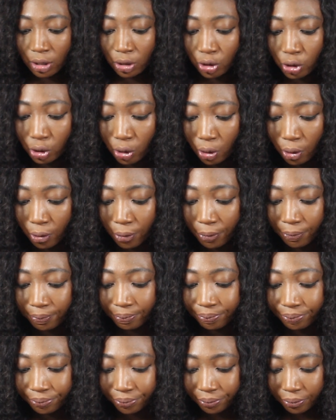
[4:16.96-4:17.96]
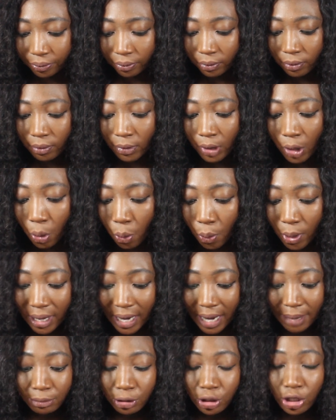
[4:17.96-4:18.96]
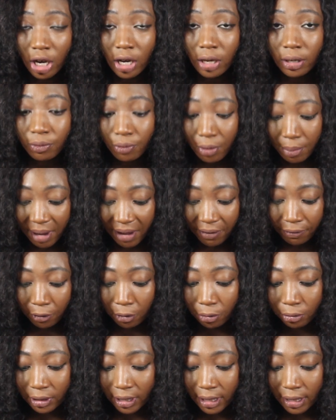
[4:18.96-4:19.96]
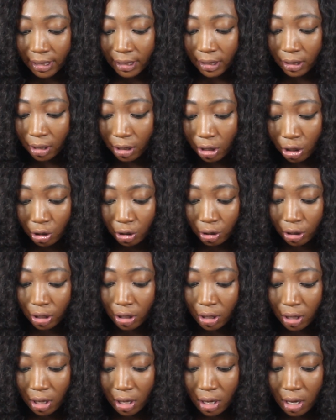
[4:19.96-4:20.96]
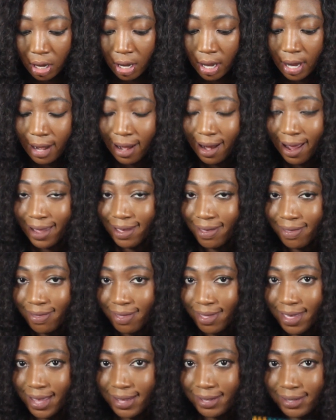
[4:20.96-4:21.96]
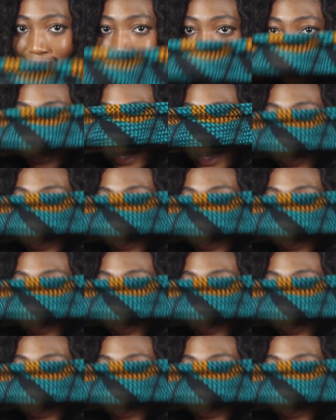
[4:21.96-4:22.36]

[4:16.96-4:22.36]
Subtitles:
So when I'm done with my folding, it's going to look like this.